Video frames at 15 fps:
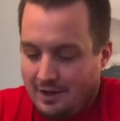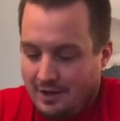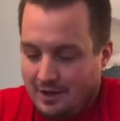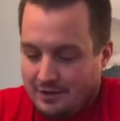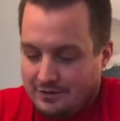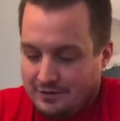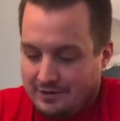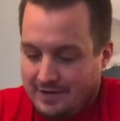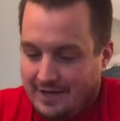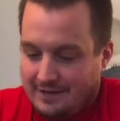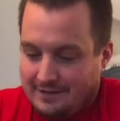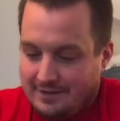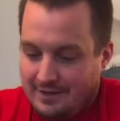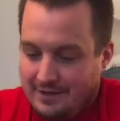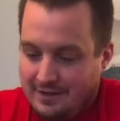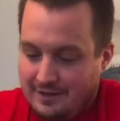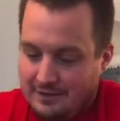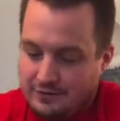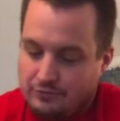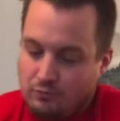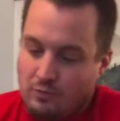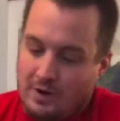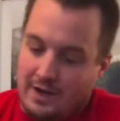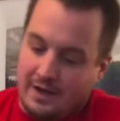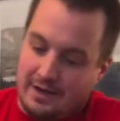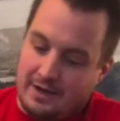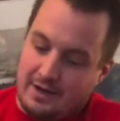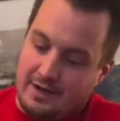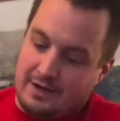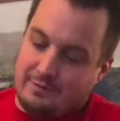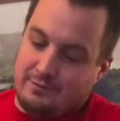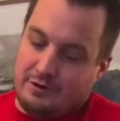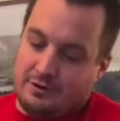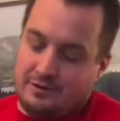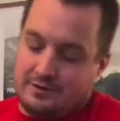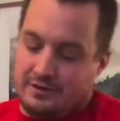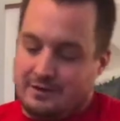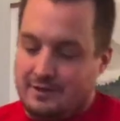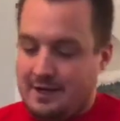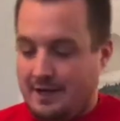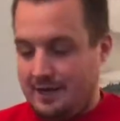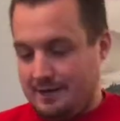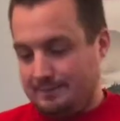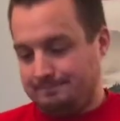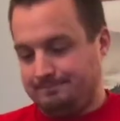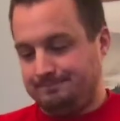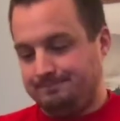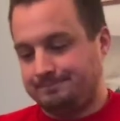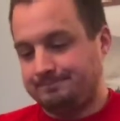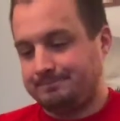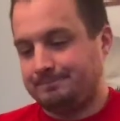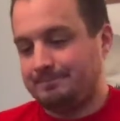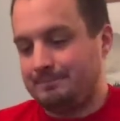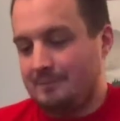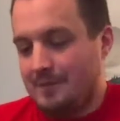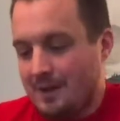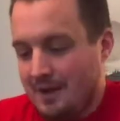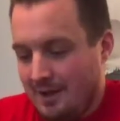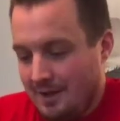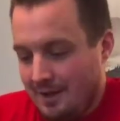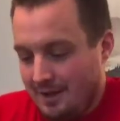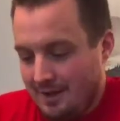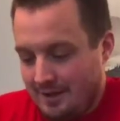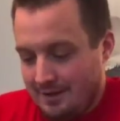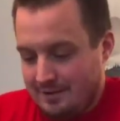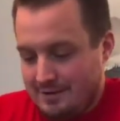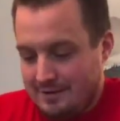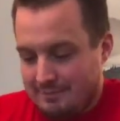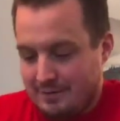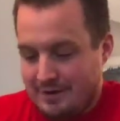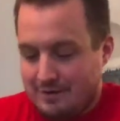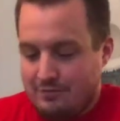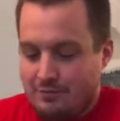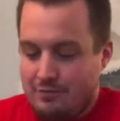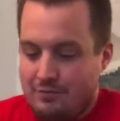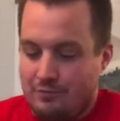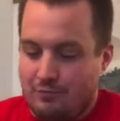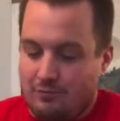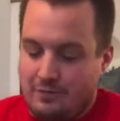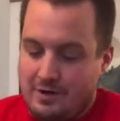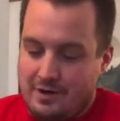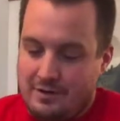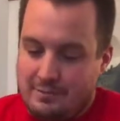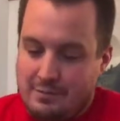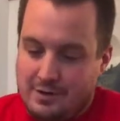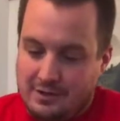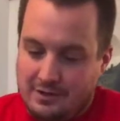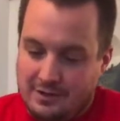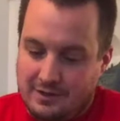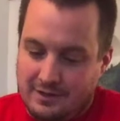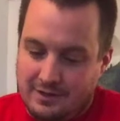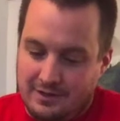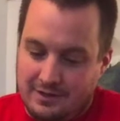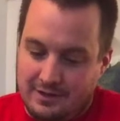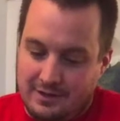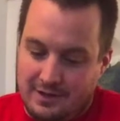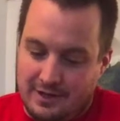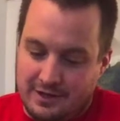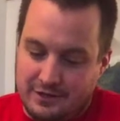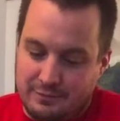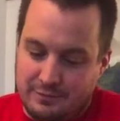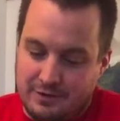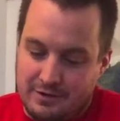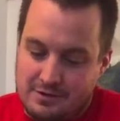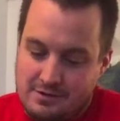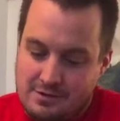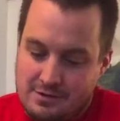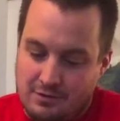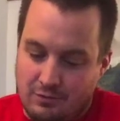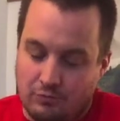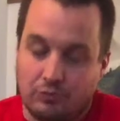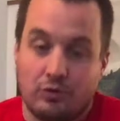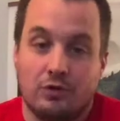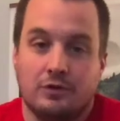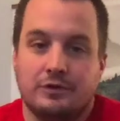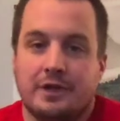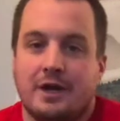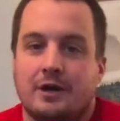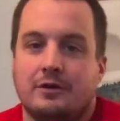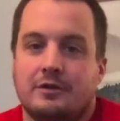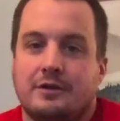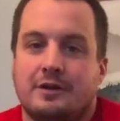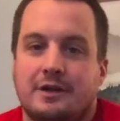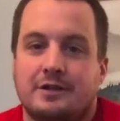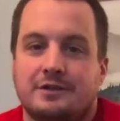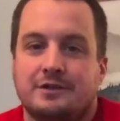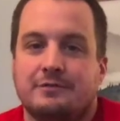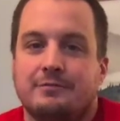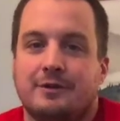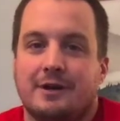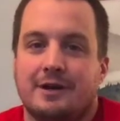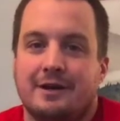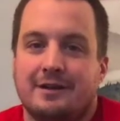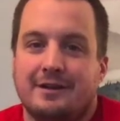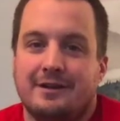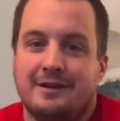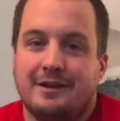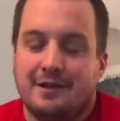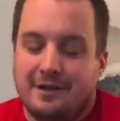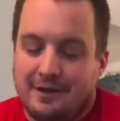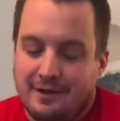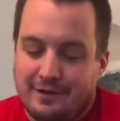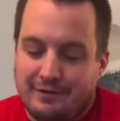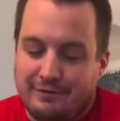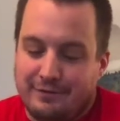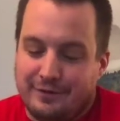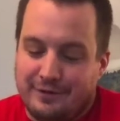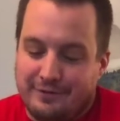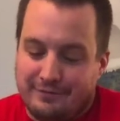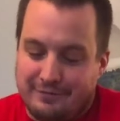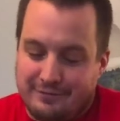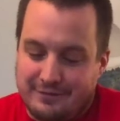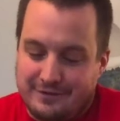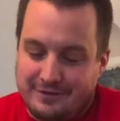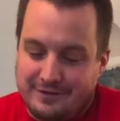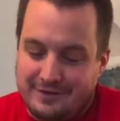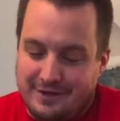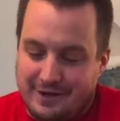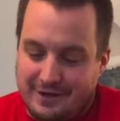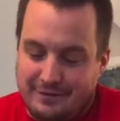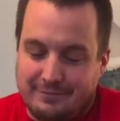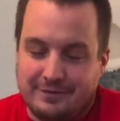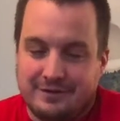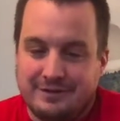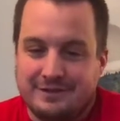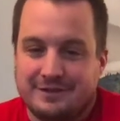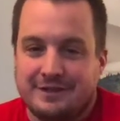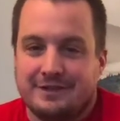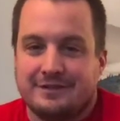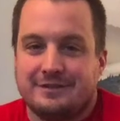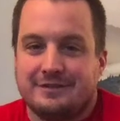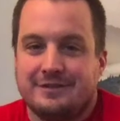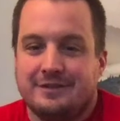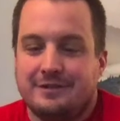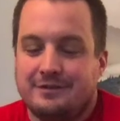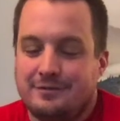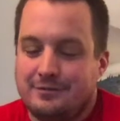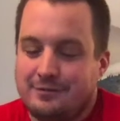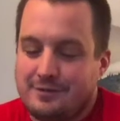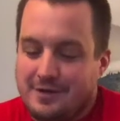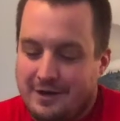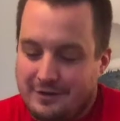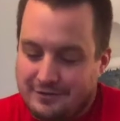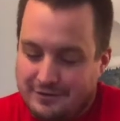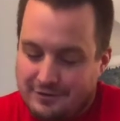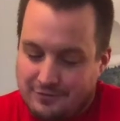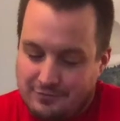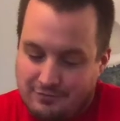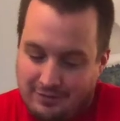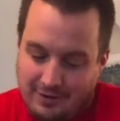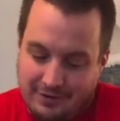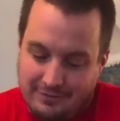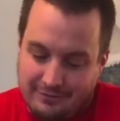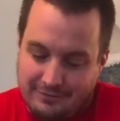So that is why I am here today. The McRib has been rolled out nationwide for the first time since 2012.